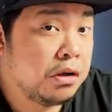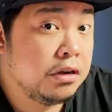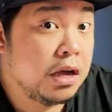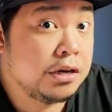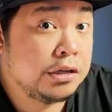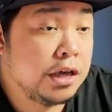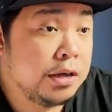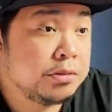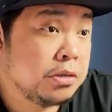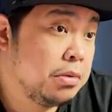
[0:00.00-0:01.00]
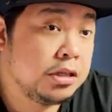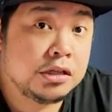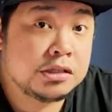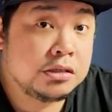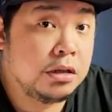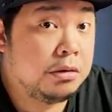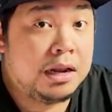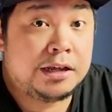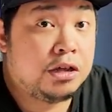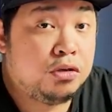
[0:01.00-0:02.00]
the other games, but it's still
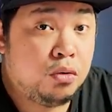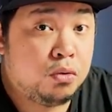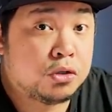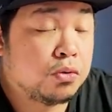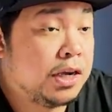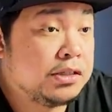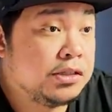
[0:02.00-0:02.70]
like huge, right?